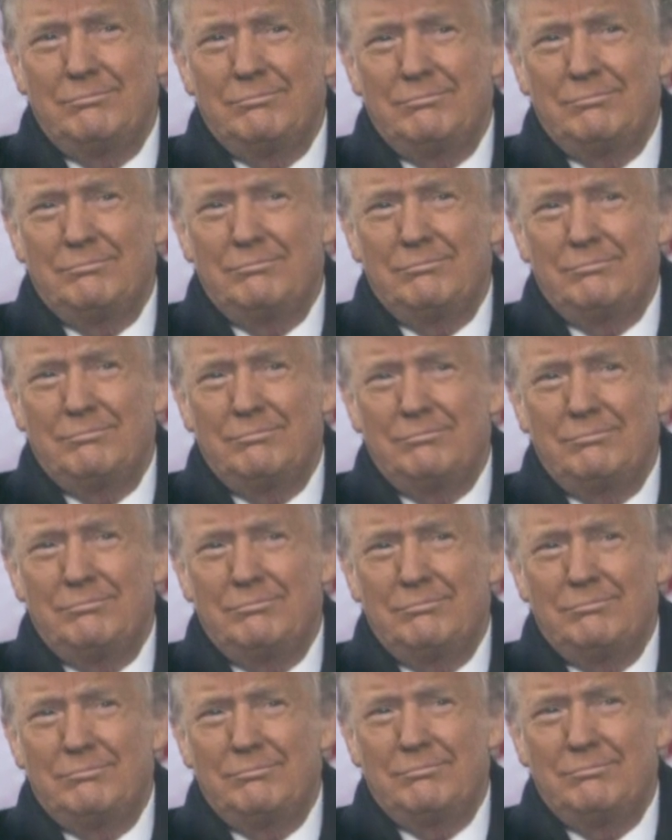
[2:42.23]

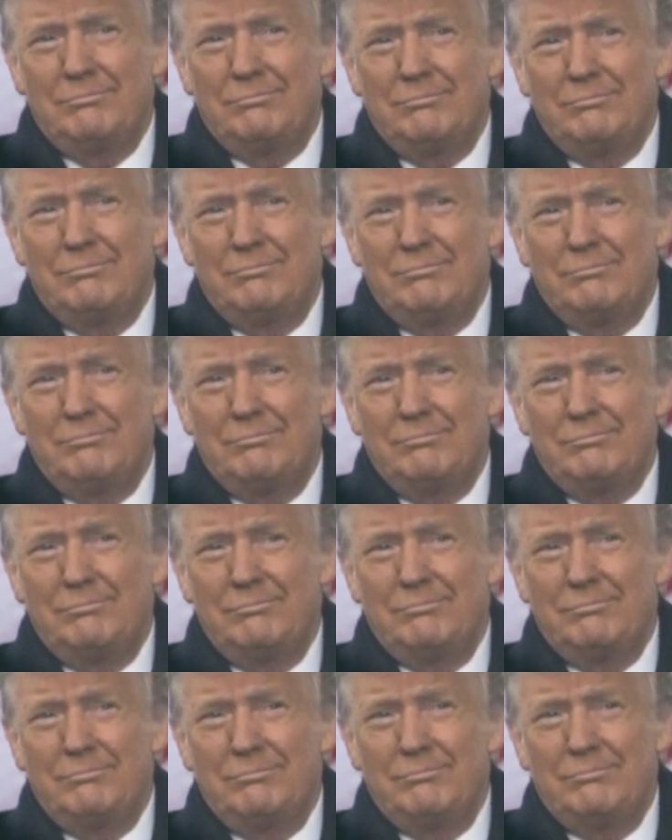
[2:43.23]

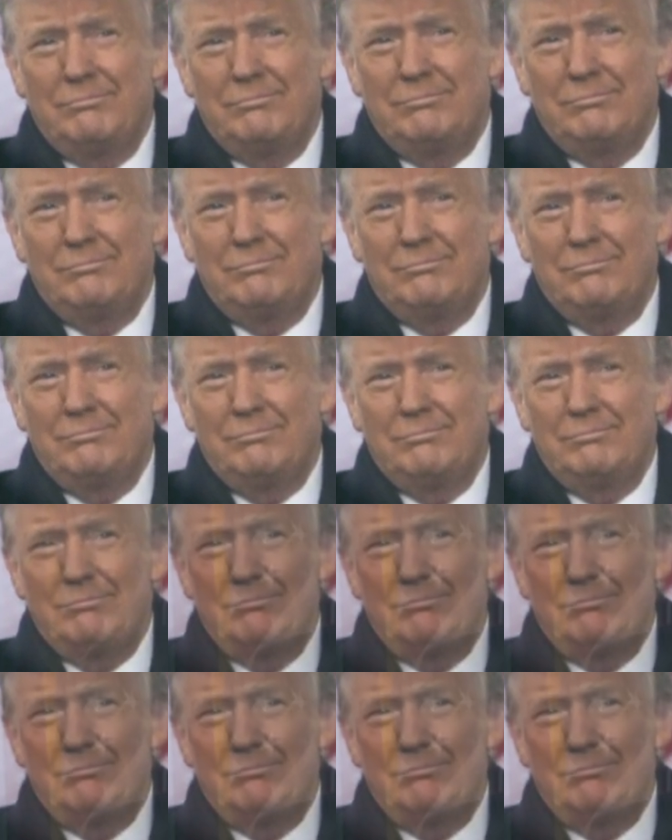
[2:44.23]
The person shown says nothing.